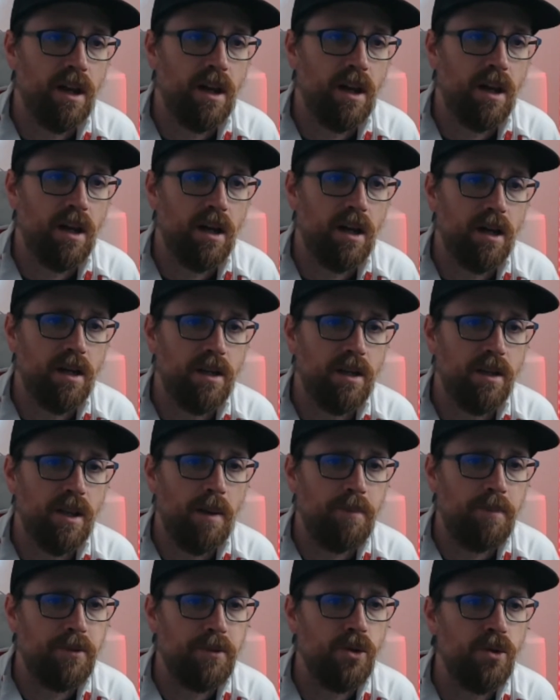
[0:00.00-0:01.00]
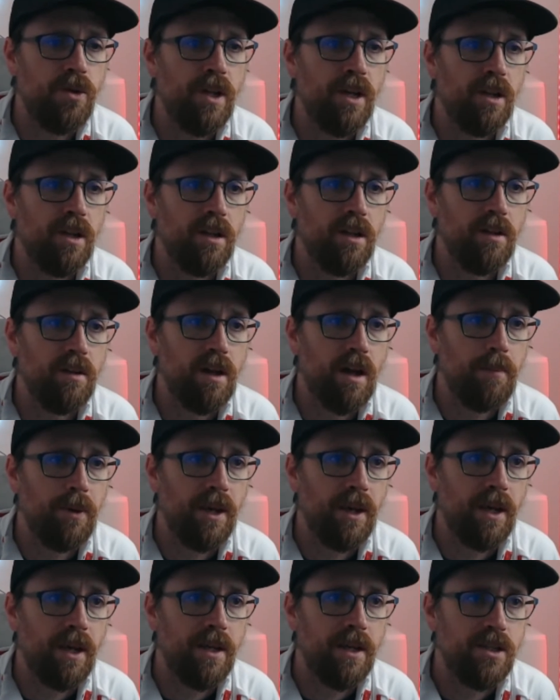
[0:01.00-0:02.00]
up 2-0 up
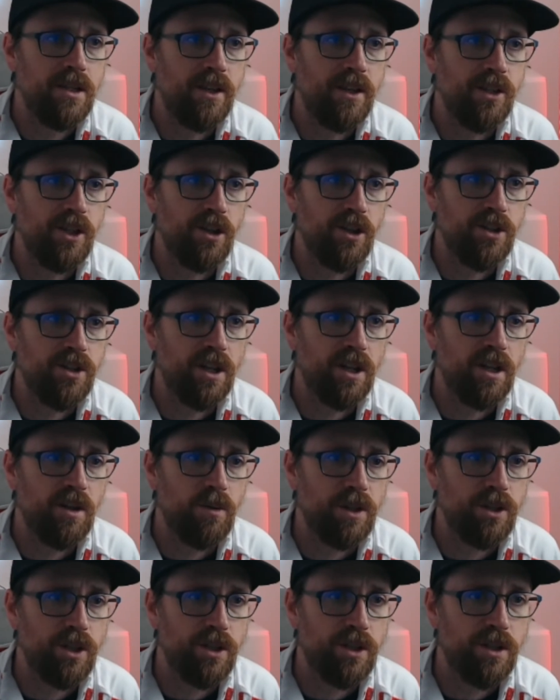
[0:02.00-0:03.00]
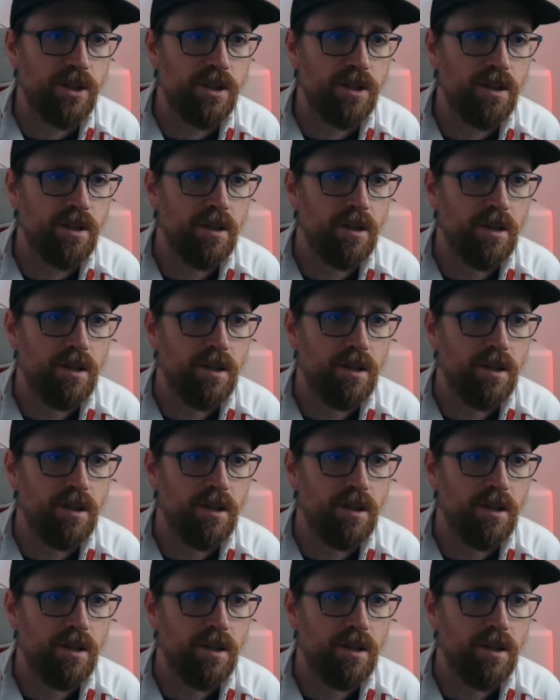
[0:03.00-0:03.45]
against Exeter City, which is